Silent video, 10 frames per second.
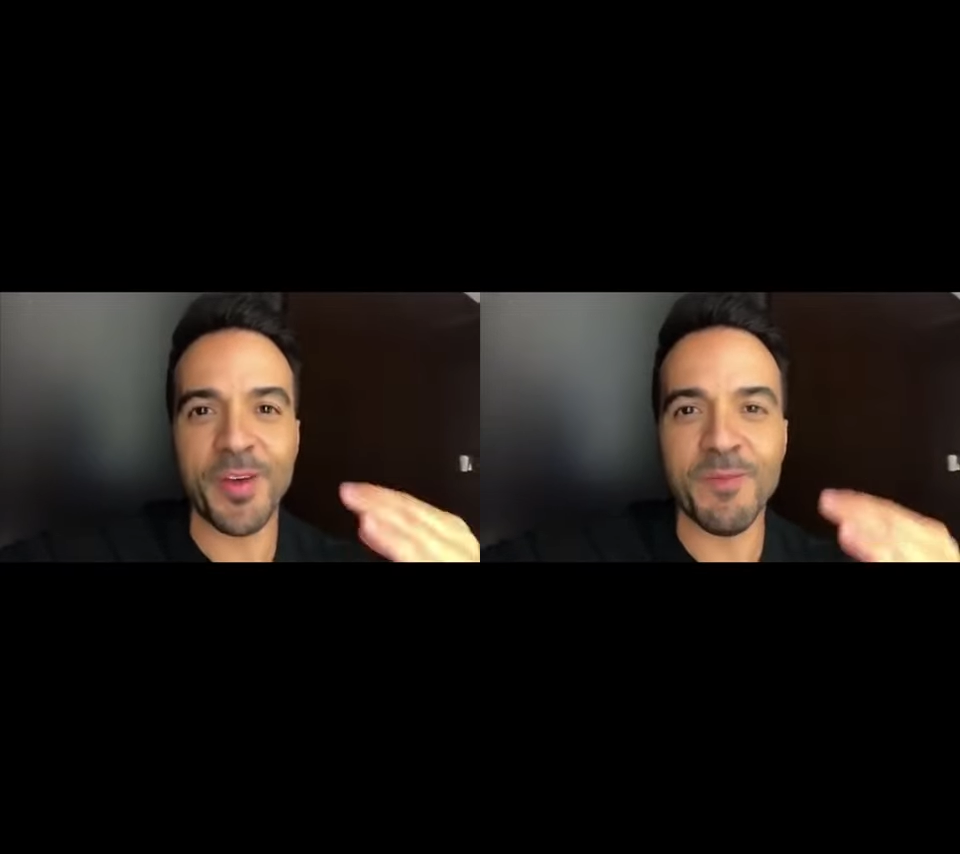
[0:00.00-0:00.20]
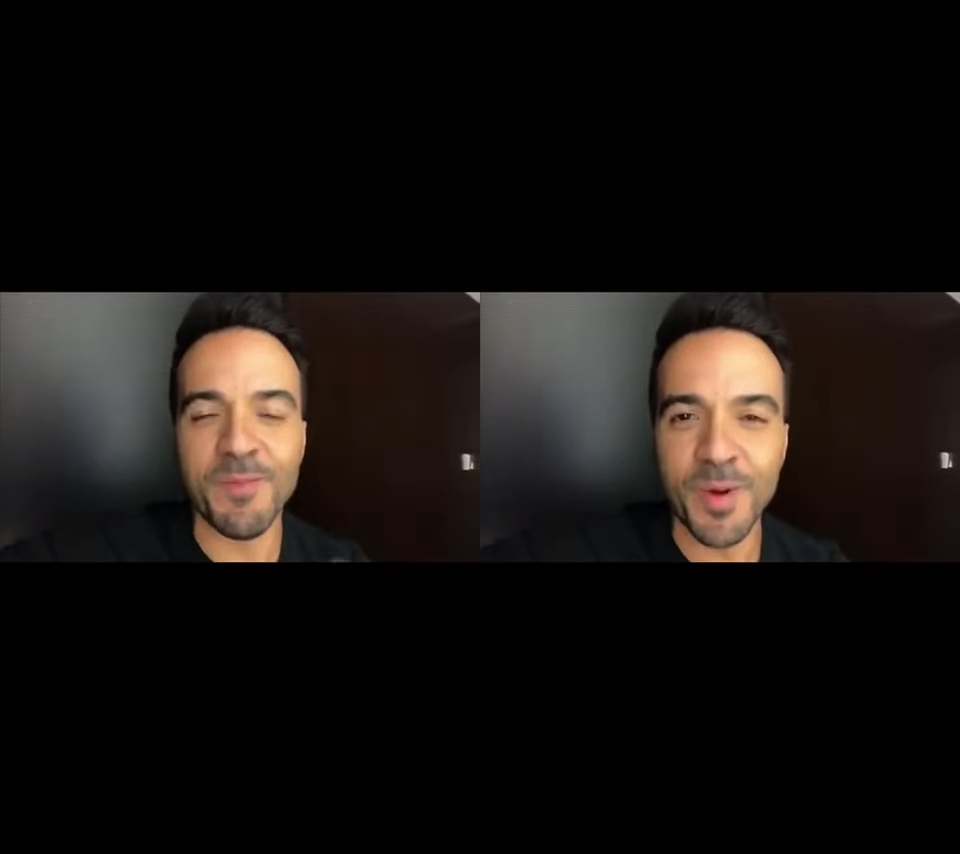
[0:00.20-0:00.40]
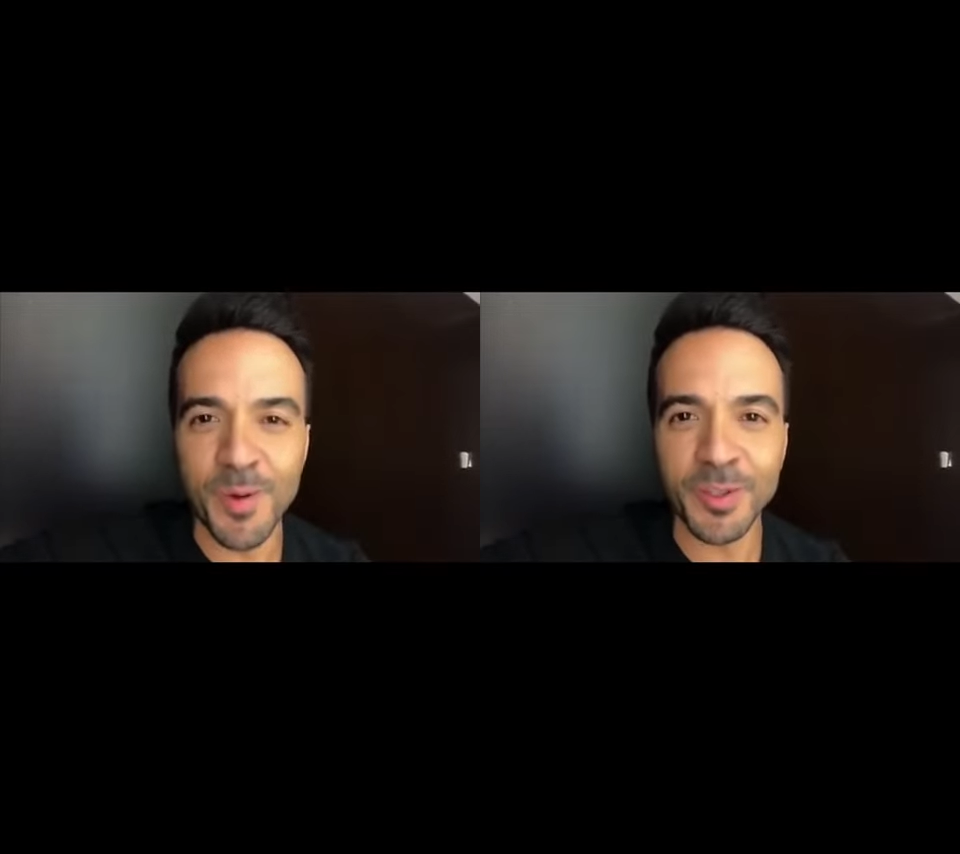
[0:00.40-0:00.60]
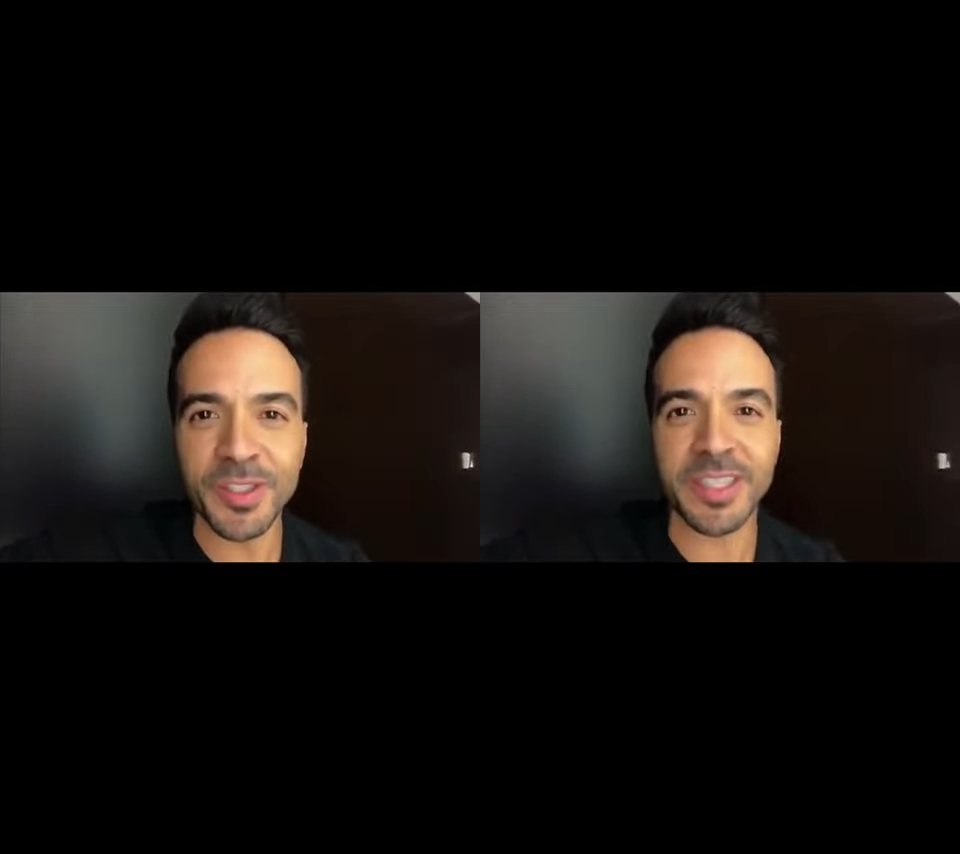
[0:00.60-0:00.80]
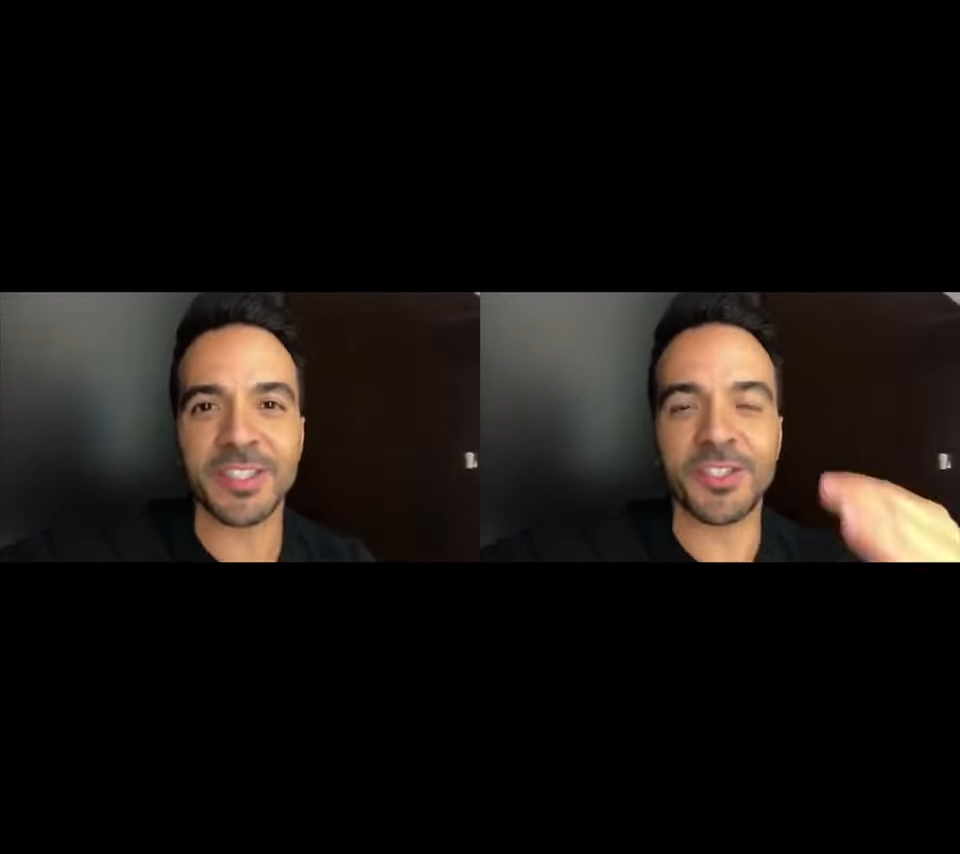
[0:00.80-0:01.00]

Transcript: the most